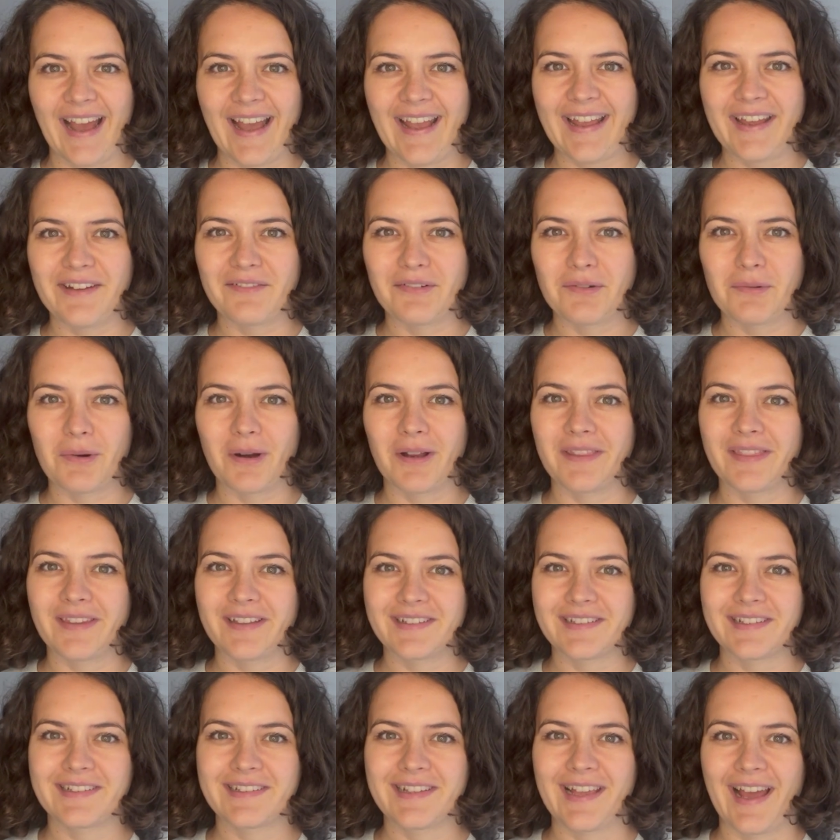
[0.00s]
Hi everyone,
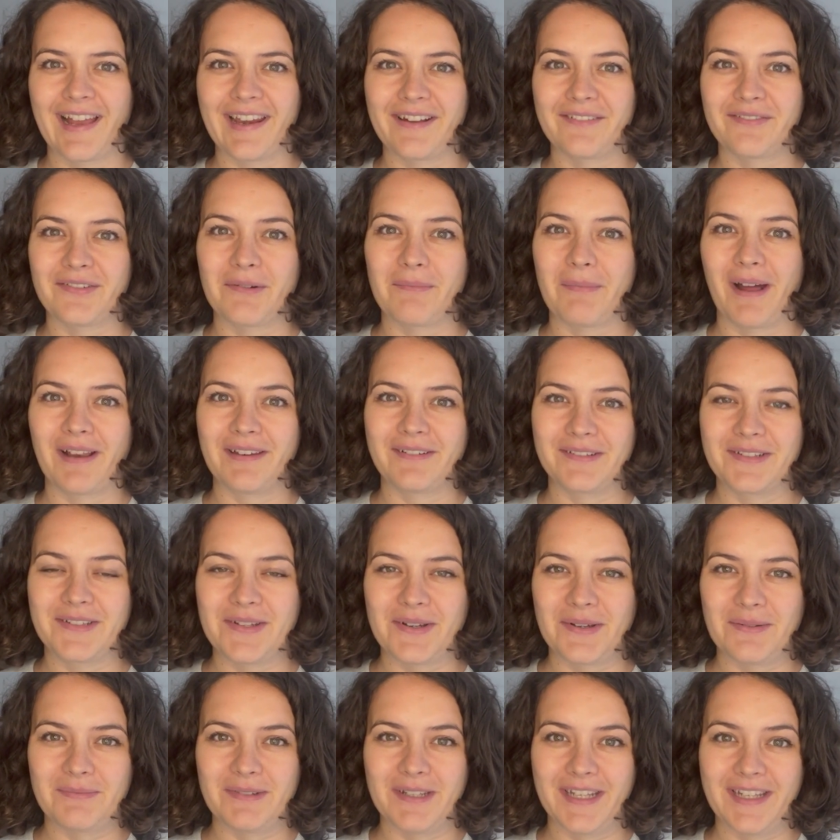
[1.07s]
this is Jana from Hello
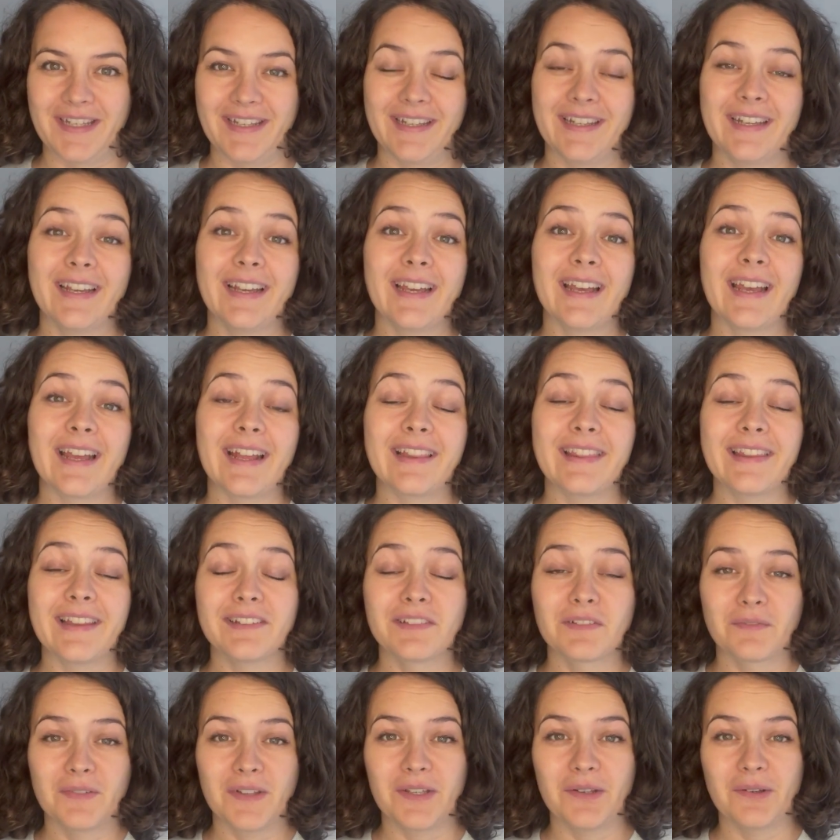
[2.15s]
Germany. In
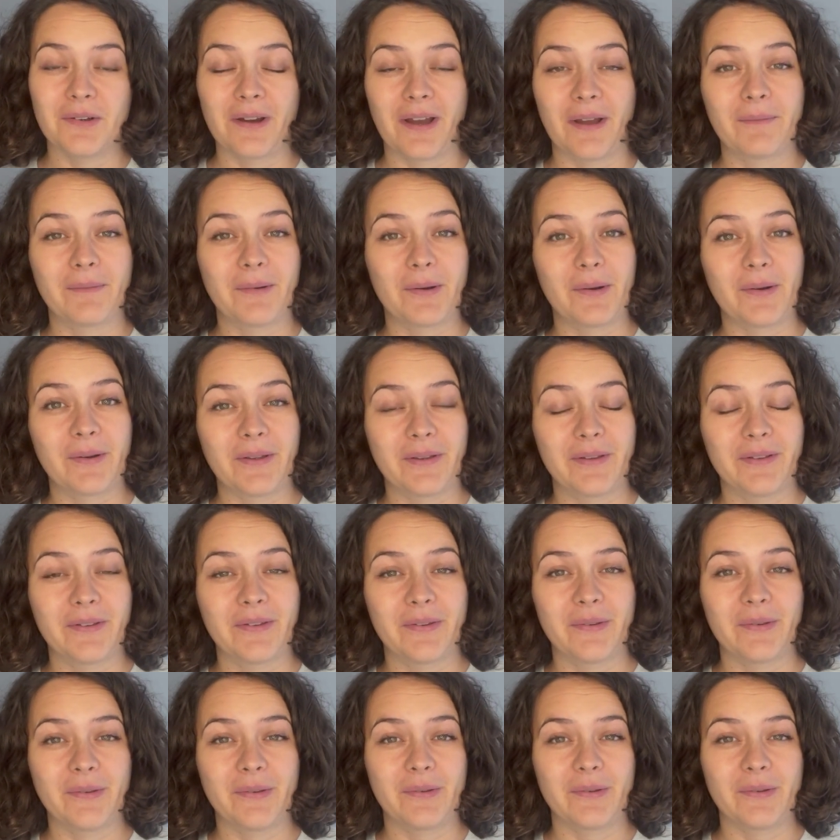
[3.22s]
this video, I'm going
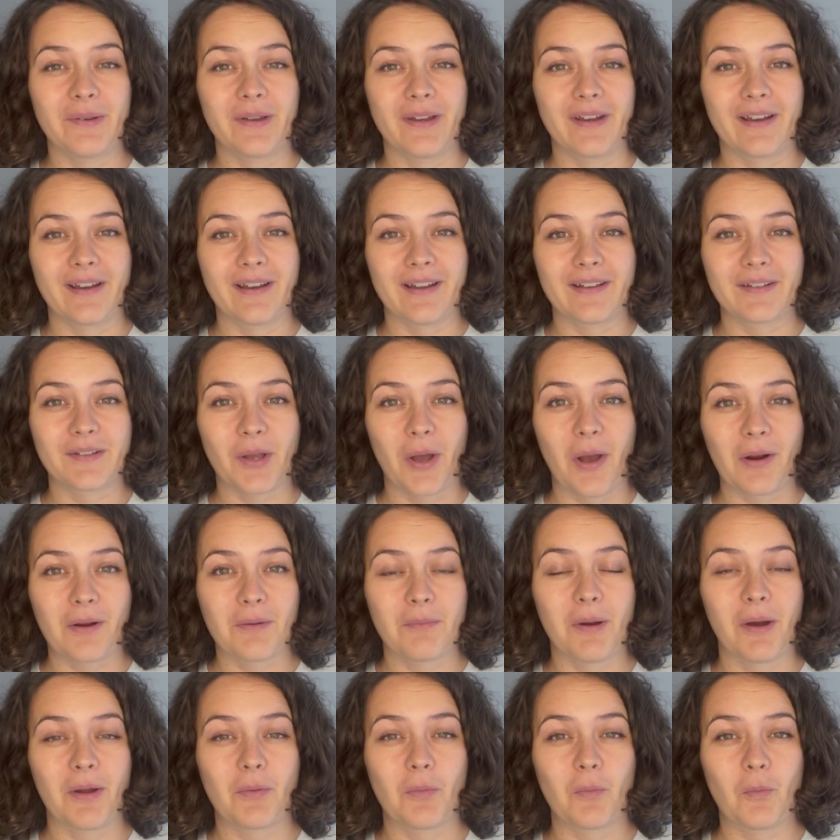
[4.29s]
to talk
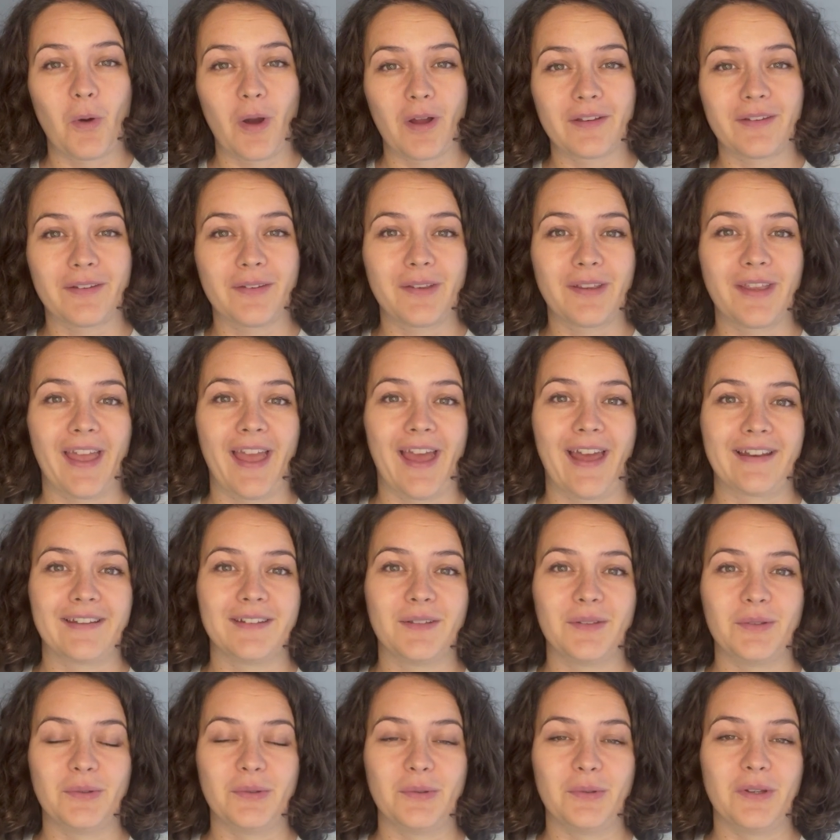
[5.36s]
about what you
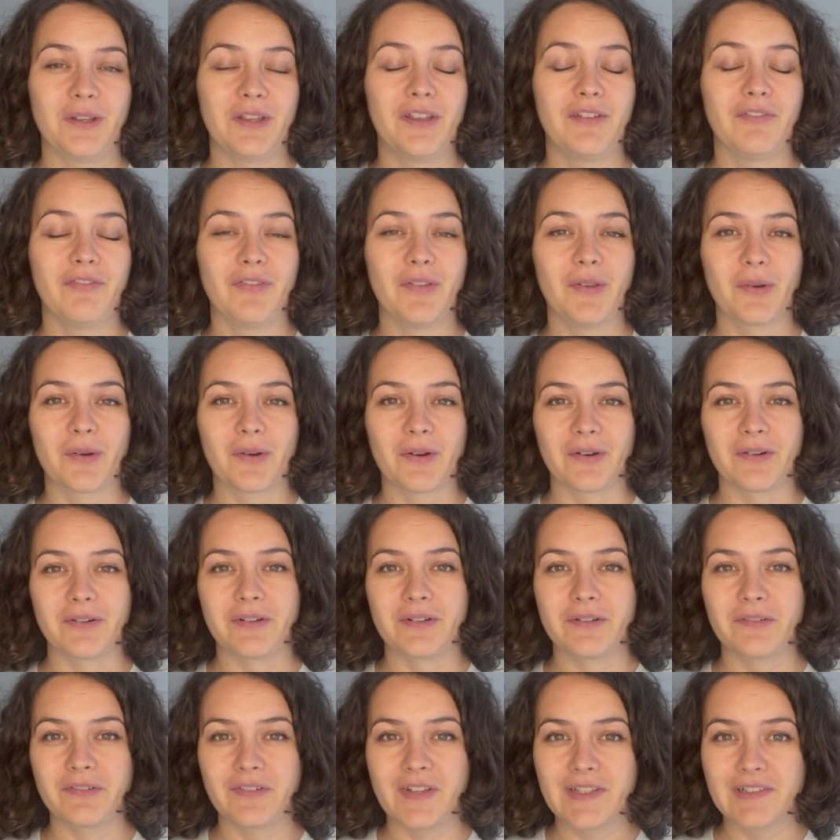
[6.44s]
can do if your
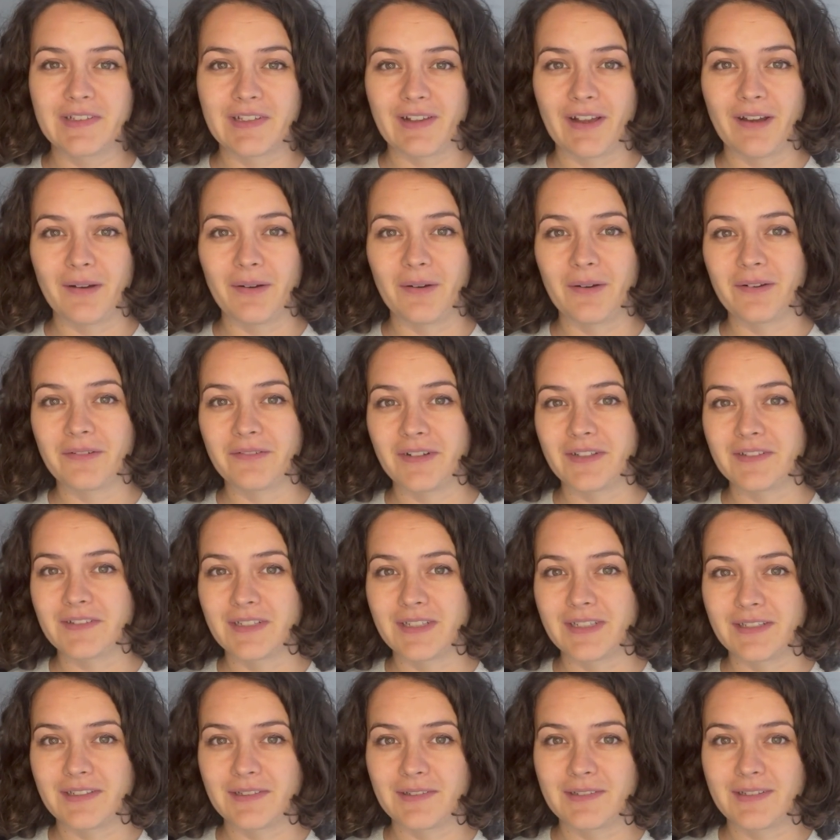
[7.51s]
current visa or
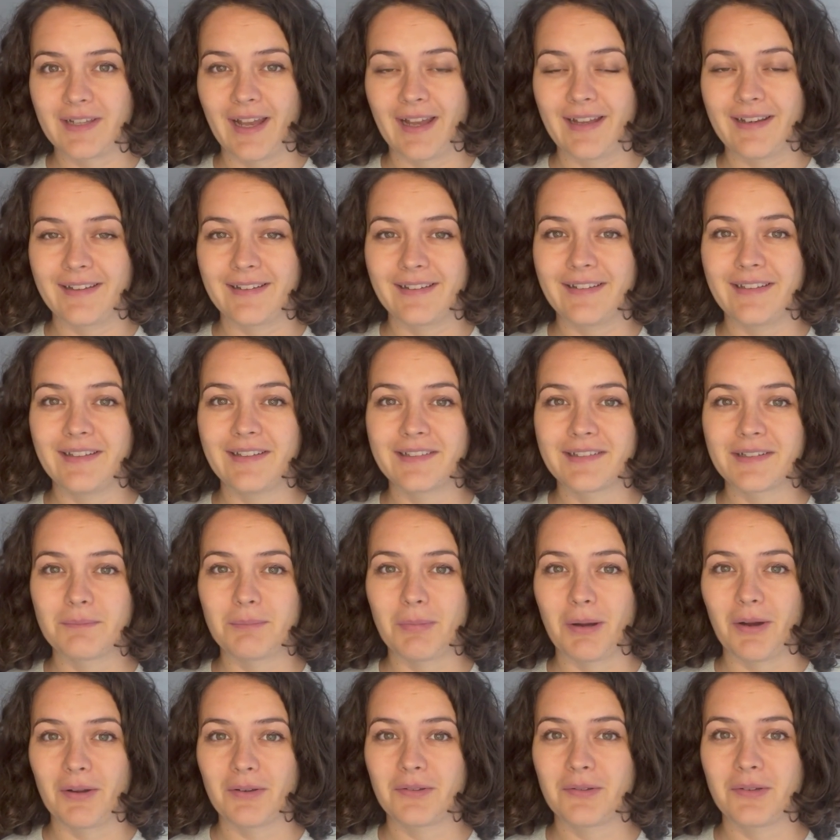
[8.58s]
residence title is
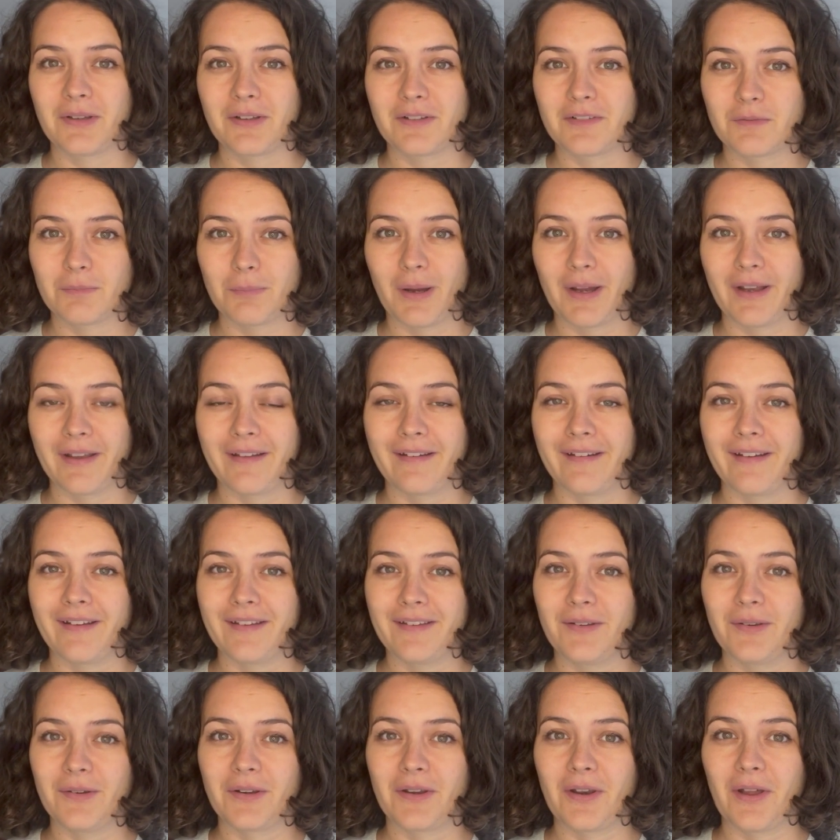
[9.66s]
about to expire
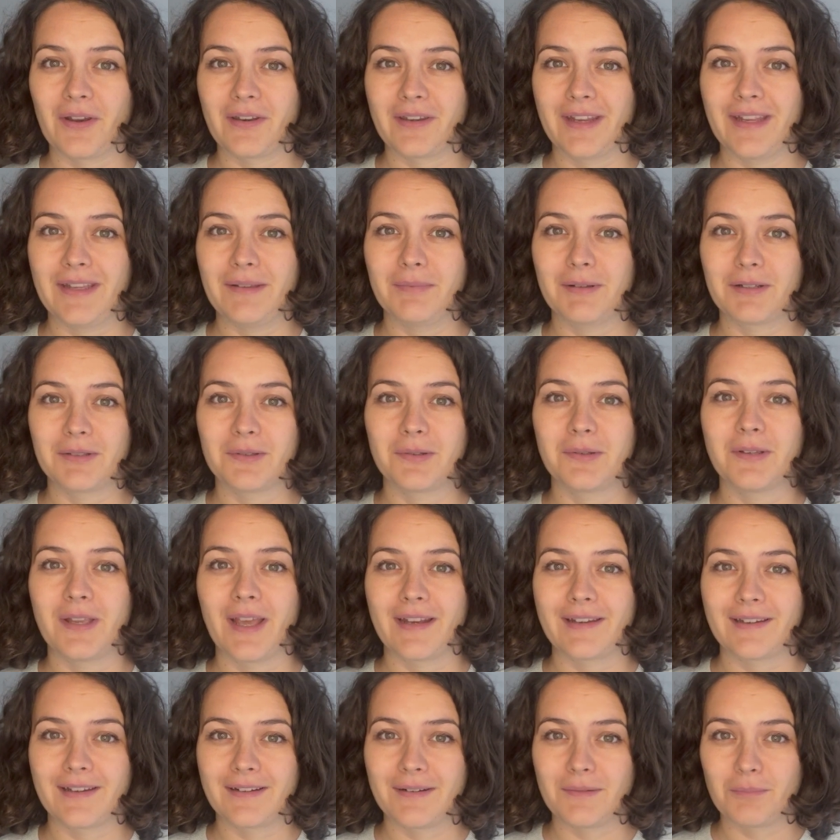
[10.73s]
and you're not able to
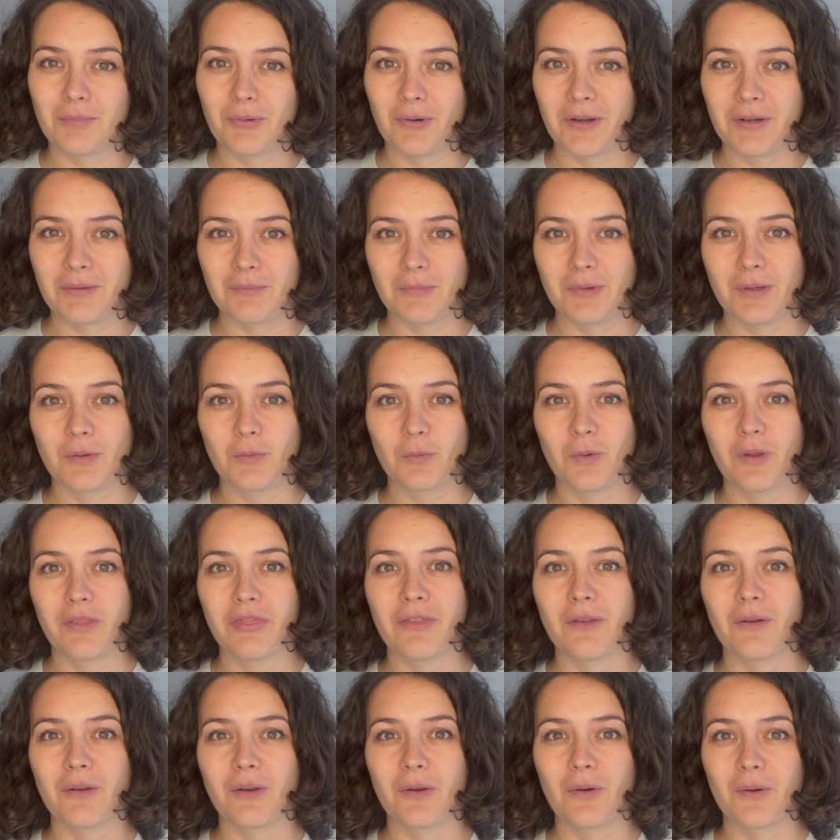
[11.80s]
get an appointment with
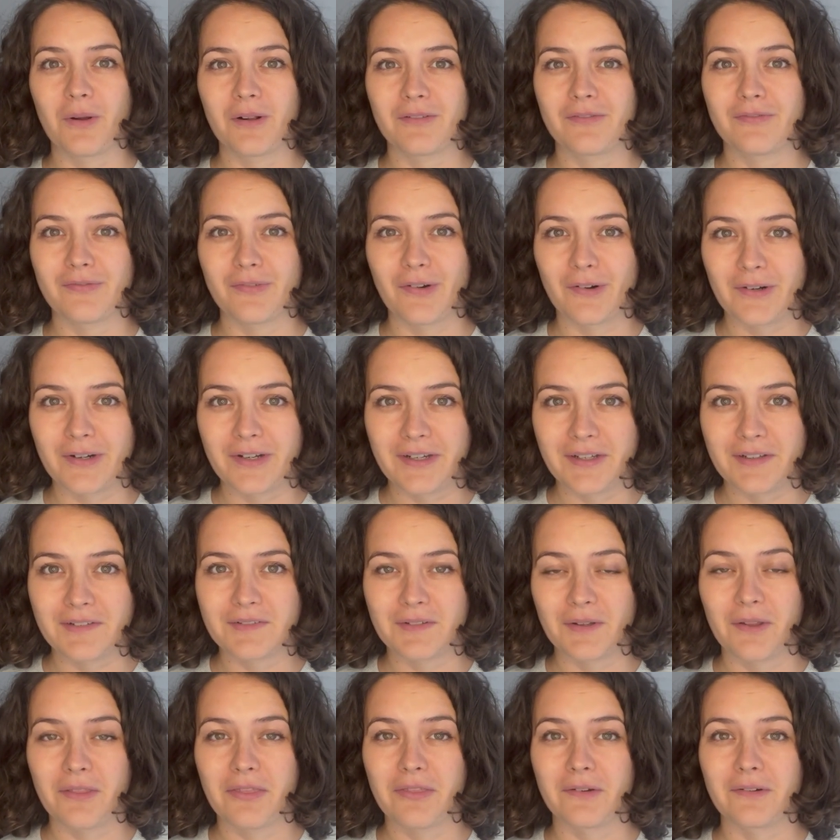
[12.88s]
your local
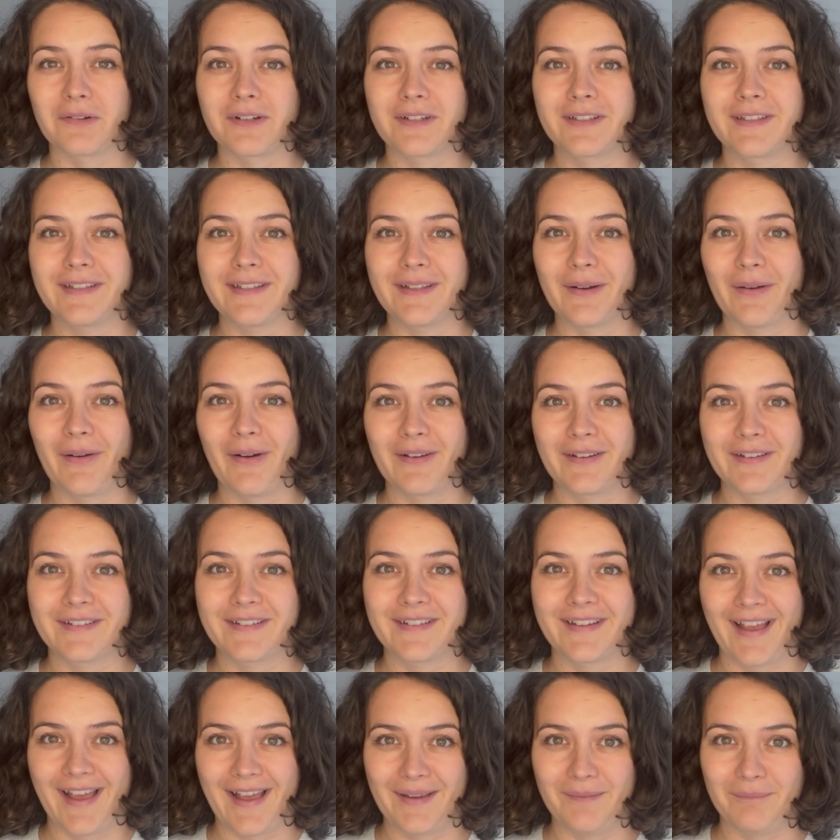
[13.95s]
foreigners authority on
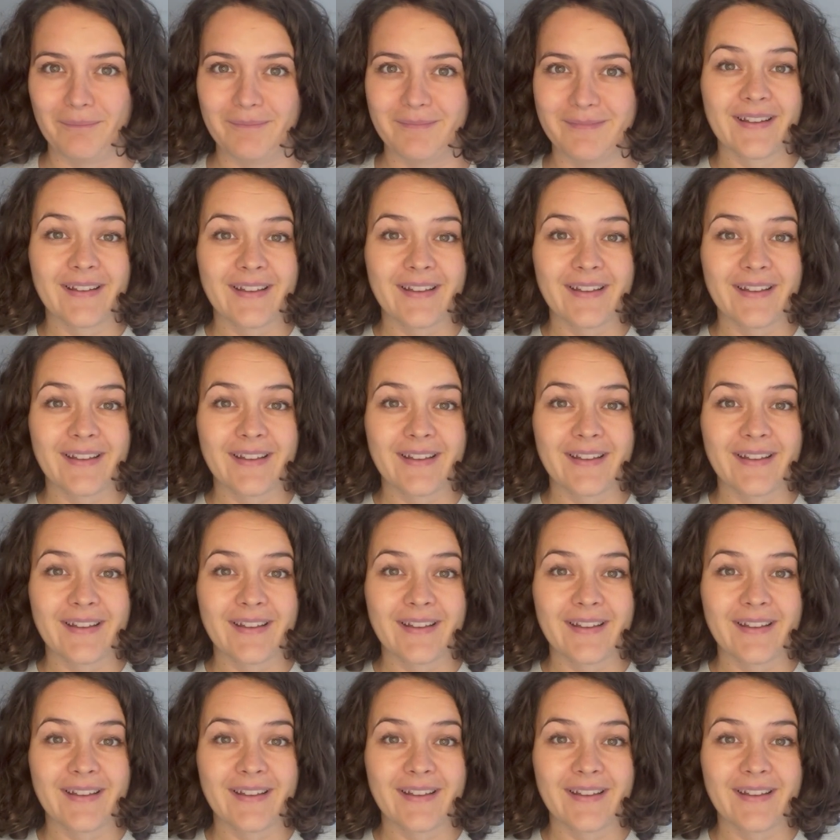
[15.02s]
time.